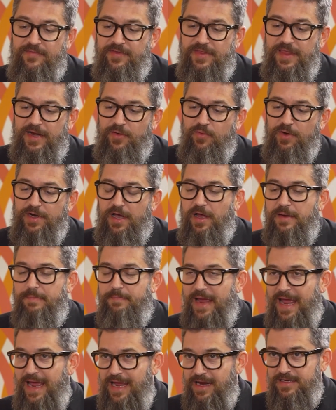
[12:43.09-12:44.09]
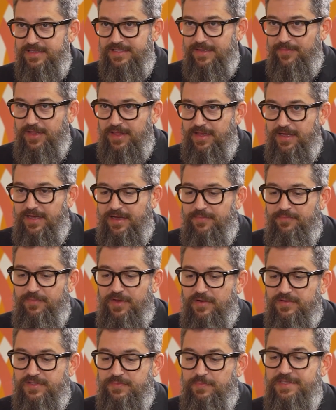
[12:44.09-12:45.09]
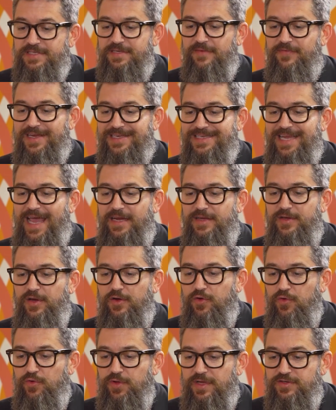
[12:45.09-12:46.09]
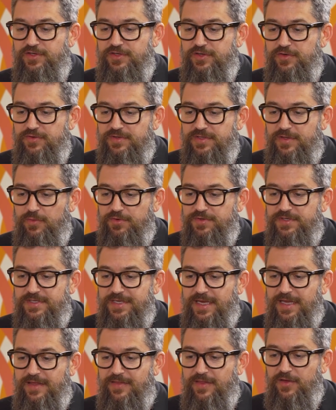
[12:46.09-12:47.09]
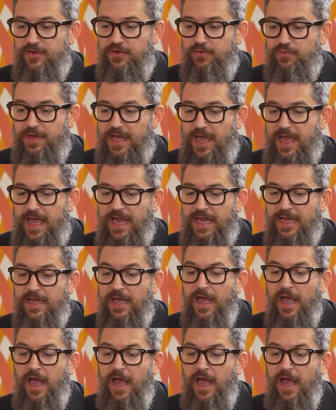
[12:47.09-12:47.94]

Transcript: and then I want to unpack some of the specific technical issues that we're seeing in the UK.